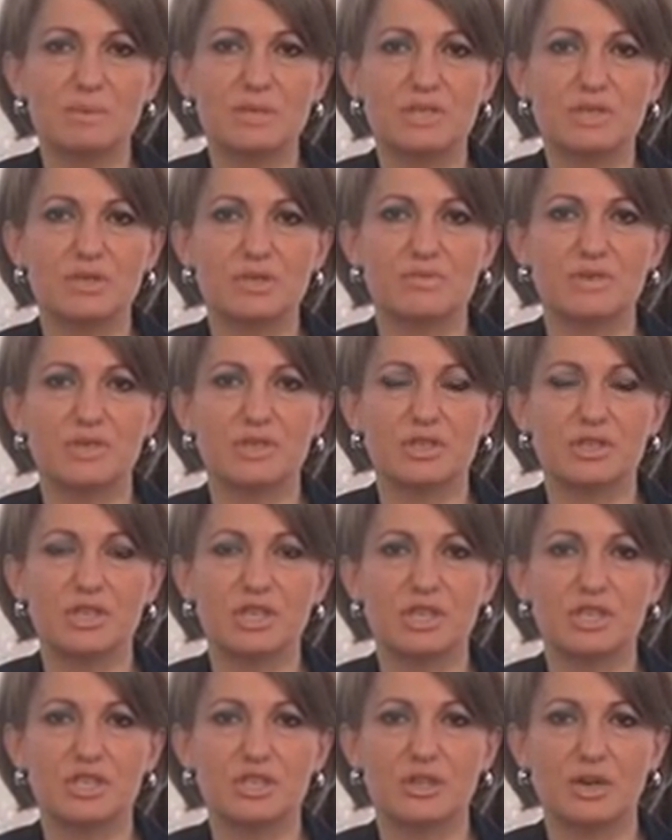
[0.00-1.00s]
Minister of
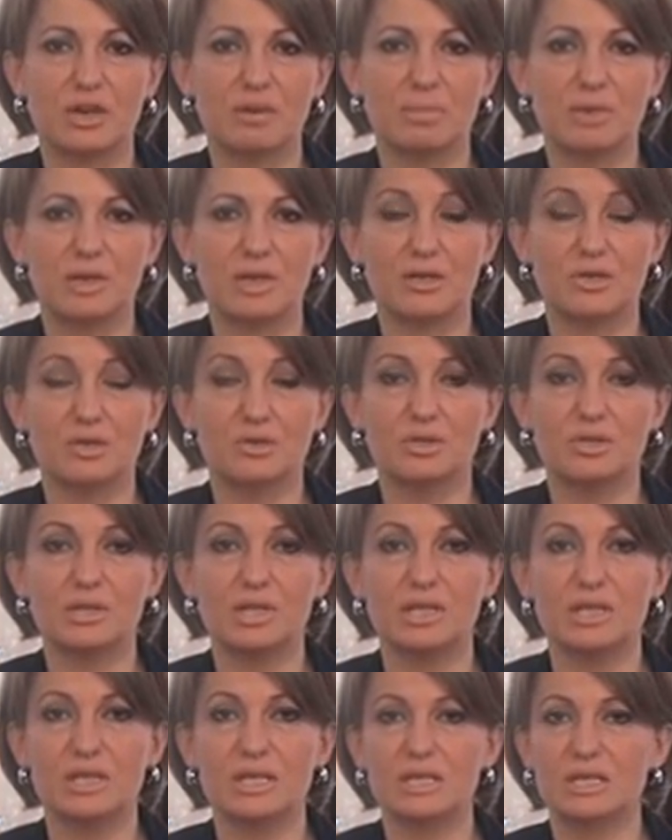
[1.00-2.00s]
Education, Armen
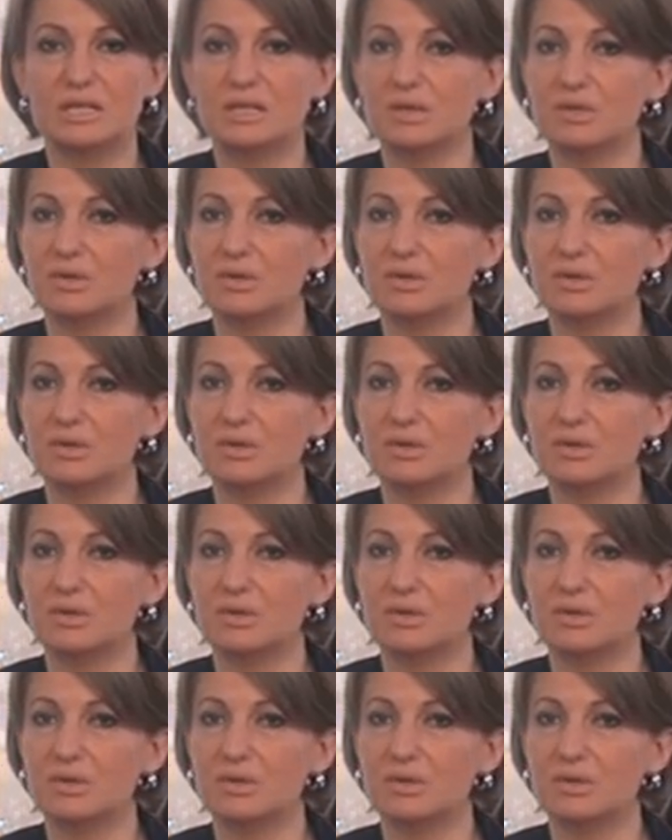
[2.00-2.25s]
Ashotyan, is in